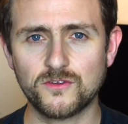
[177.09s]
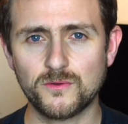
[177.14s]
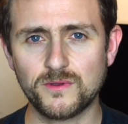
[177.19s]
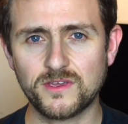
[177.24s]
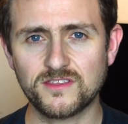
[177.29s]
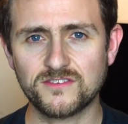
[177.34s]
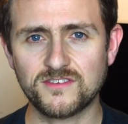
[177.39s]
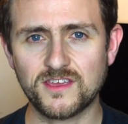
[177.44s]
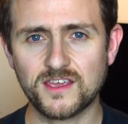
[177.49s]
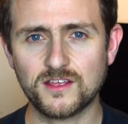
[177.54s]
we
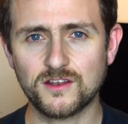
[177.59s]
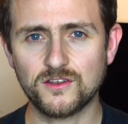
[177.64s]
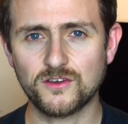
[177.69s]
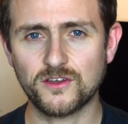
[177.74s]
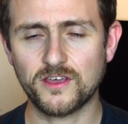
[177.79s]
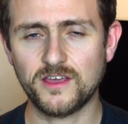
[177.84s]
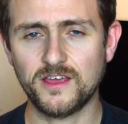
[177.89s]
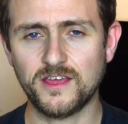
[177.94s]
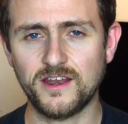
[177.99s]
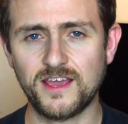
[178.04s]
can take a
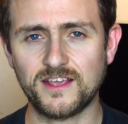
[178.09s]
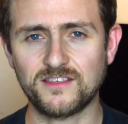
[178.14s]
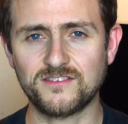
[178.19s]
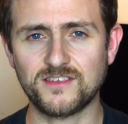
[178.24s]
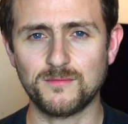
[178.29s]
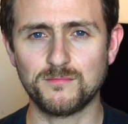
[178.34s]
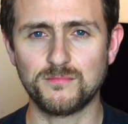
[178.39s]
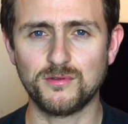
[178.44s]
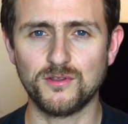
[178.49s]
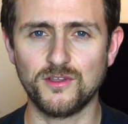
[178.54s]
look at an
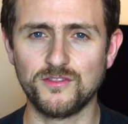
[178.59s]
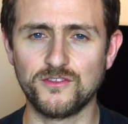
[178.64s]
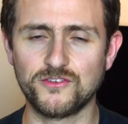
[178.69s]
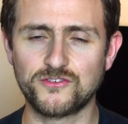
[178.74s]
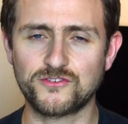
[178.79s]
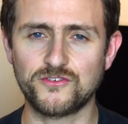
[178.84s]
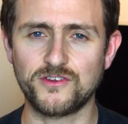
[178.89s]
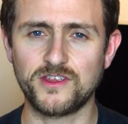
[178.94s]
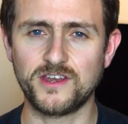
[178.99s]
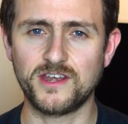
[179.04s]
example on the
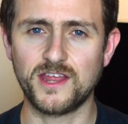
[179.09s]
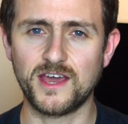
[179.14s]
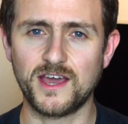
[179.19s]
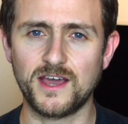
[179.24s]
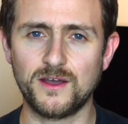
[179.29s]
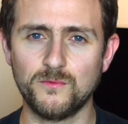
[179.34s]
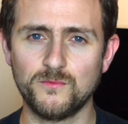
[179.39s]
screen now.